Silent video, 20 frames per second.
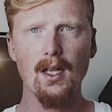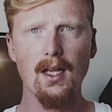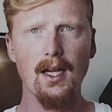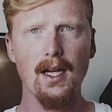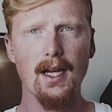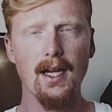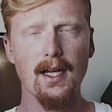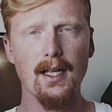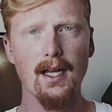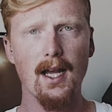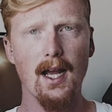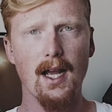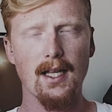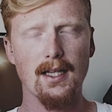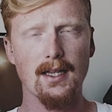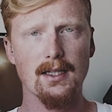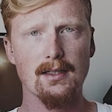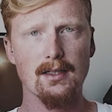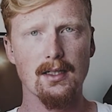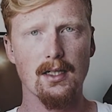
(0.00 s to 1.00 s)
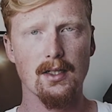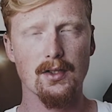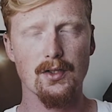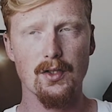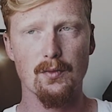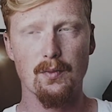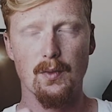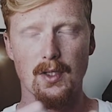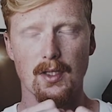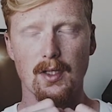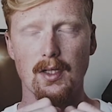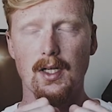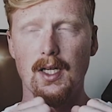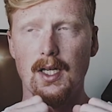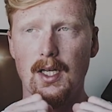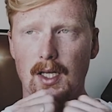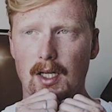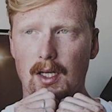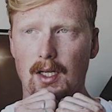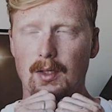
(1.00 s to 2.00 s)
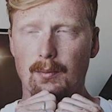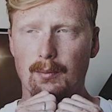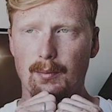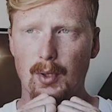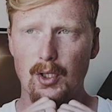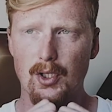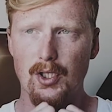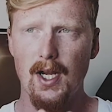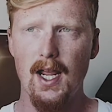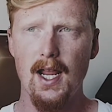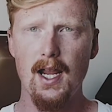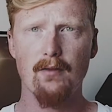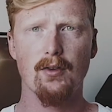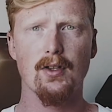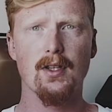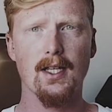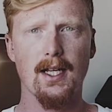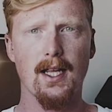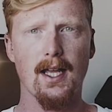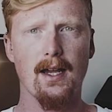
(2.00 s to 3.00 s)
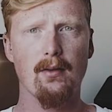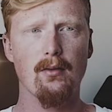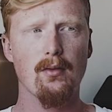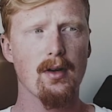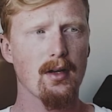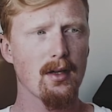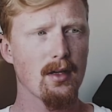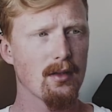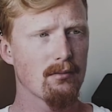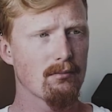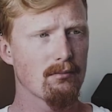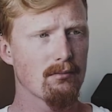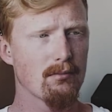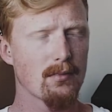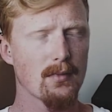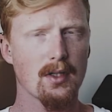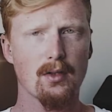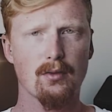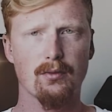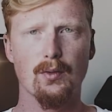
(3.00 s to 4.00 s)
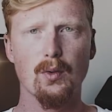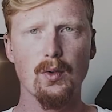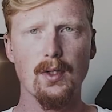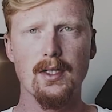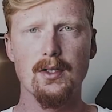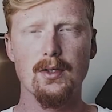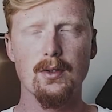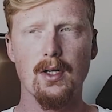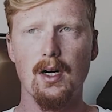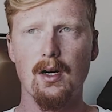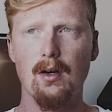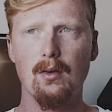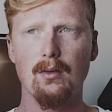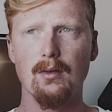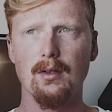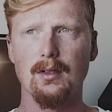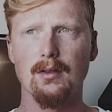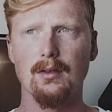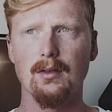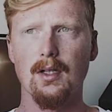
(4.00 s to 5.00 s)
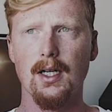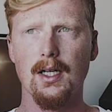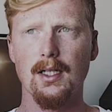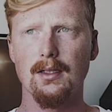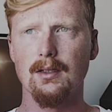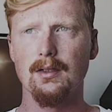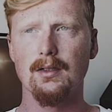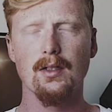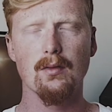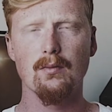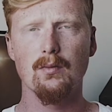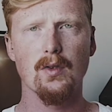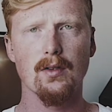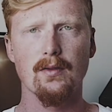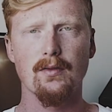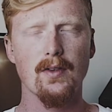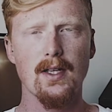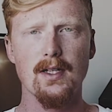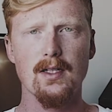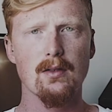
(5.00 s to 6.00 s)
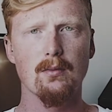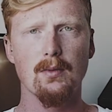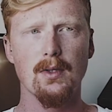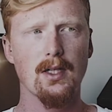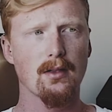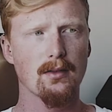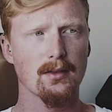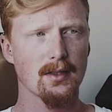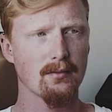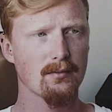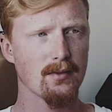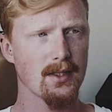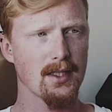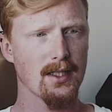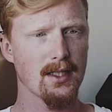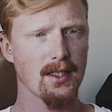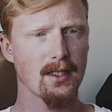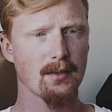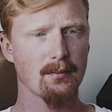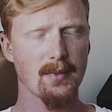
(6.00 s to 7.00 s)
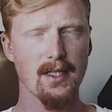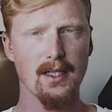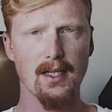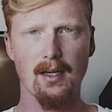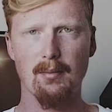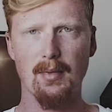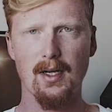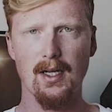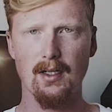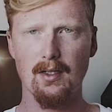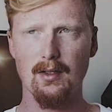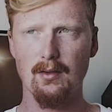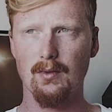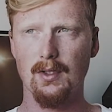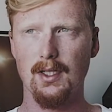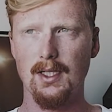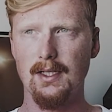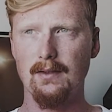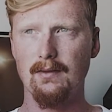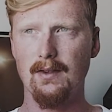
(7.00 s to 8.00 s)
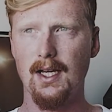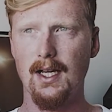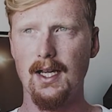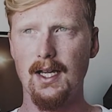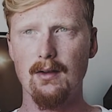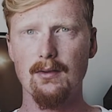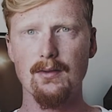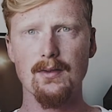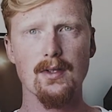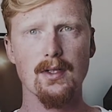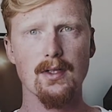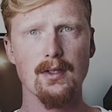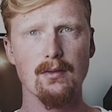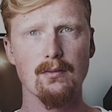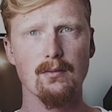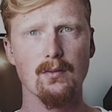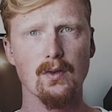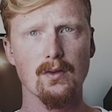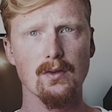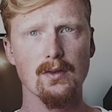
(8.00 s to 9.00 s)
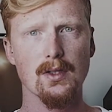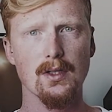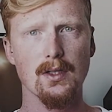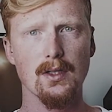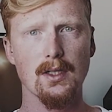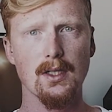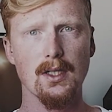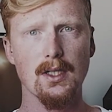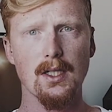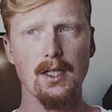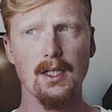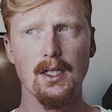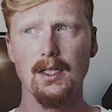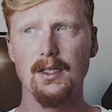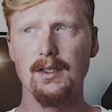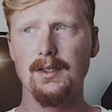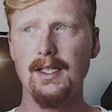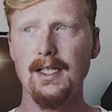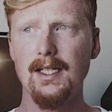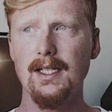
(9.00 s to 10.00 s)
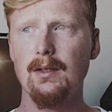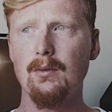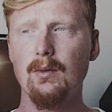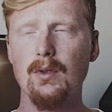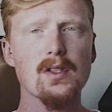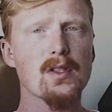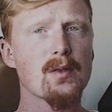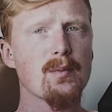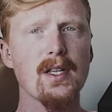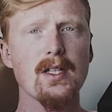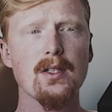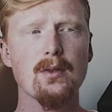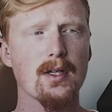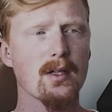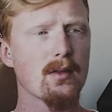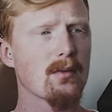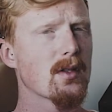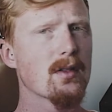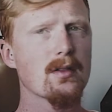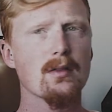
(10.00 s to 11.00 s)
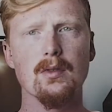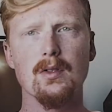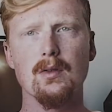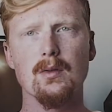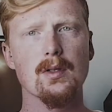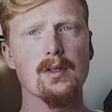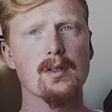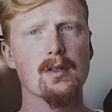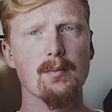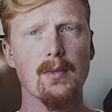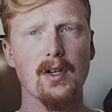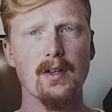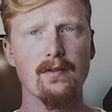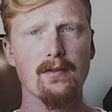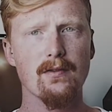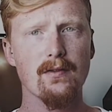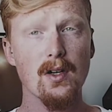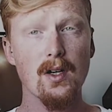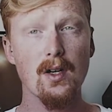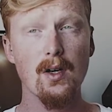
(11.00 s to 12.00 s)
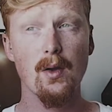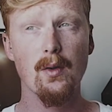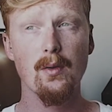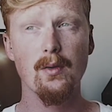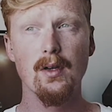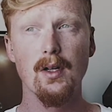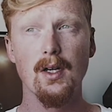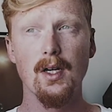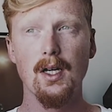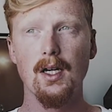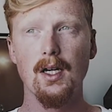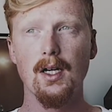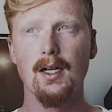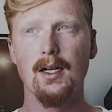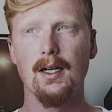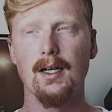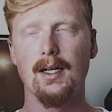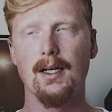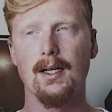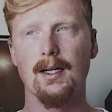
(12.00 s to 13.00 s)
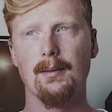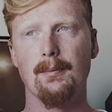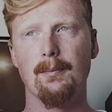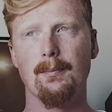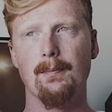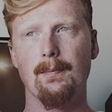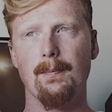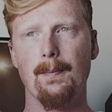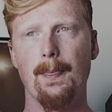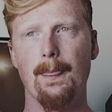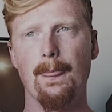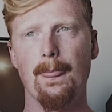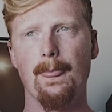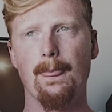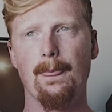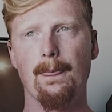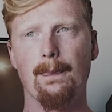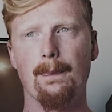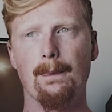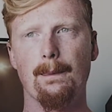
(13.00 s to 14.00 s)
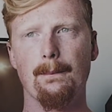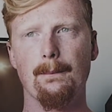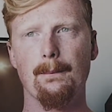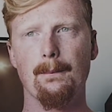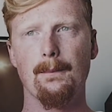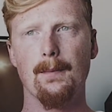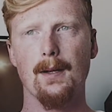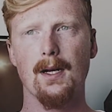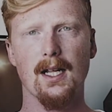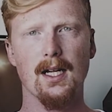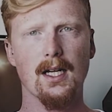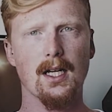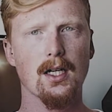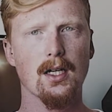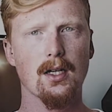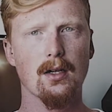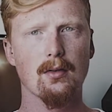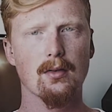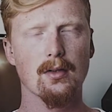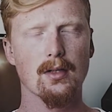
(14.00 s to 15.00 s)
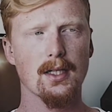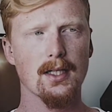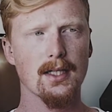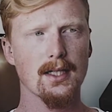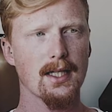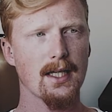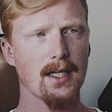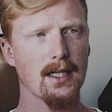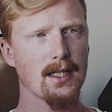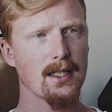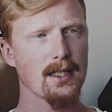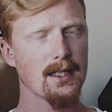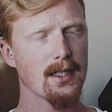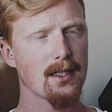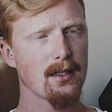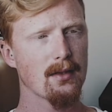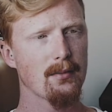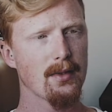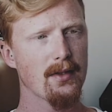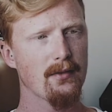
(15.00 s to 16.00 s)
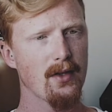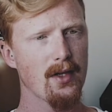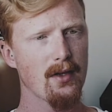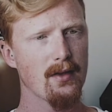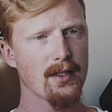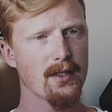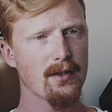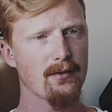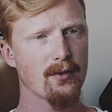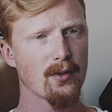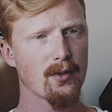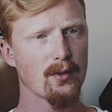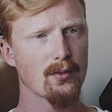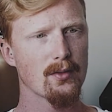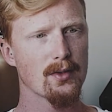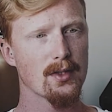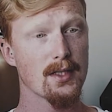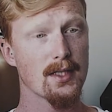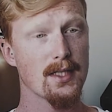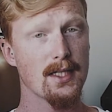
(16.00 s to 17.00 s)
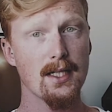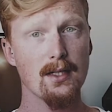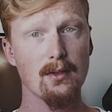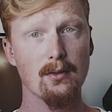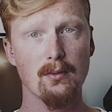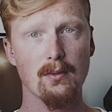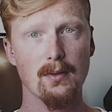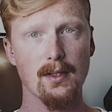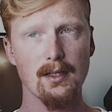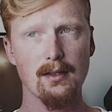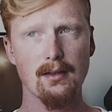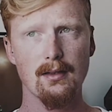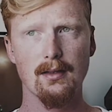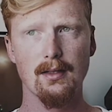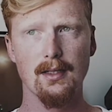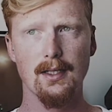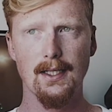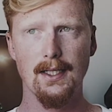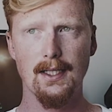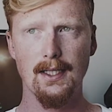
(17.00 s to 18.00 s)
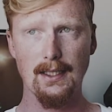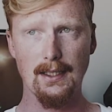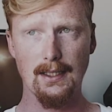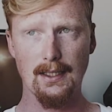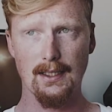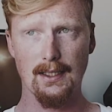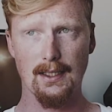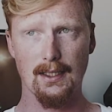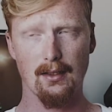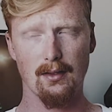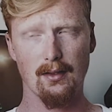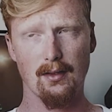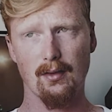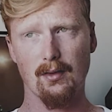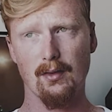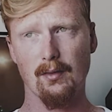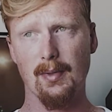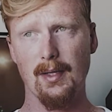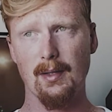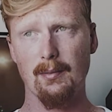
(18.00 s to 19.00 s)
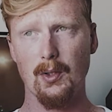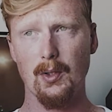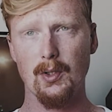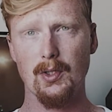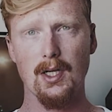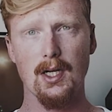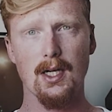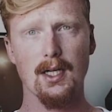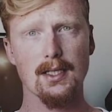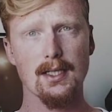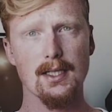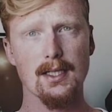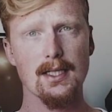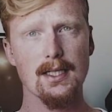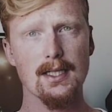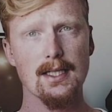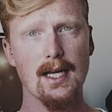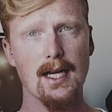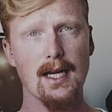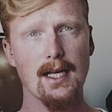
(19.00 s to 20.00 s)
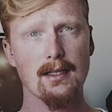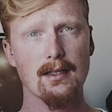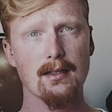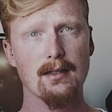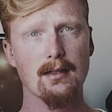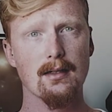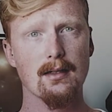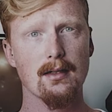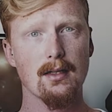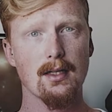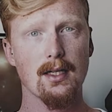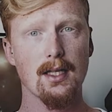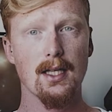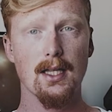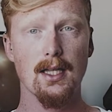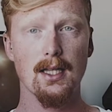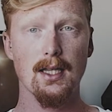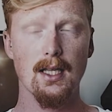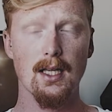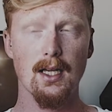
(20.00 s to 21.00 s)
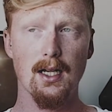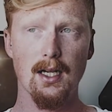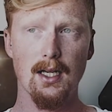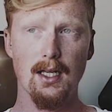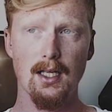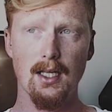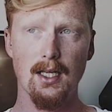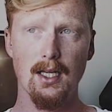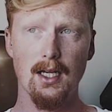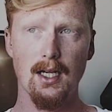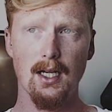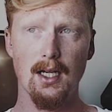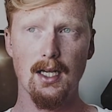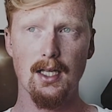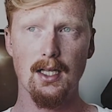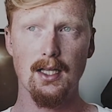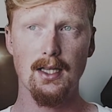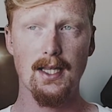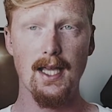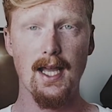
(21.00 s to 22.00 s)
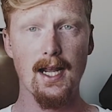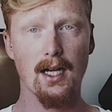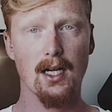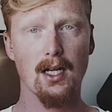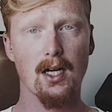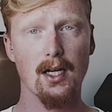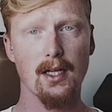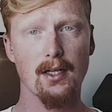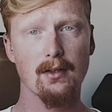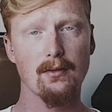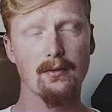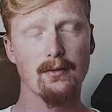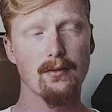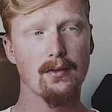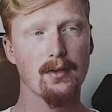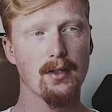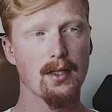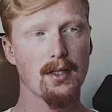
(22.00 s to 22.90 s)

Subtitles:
and I just want to push everything out, crawl into a hole, and don't want to face the world. It really can be that bad. I don't want to leave the house. I don't want to see anyone, speak to anyone. I don't want to answer my phone. And that can go on like that. And it can be very difficult to deal with. A lot of people who don't understand that kind of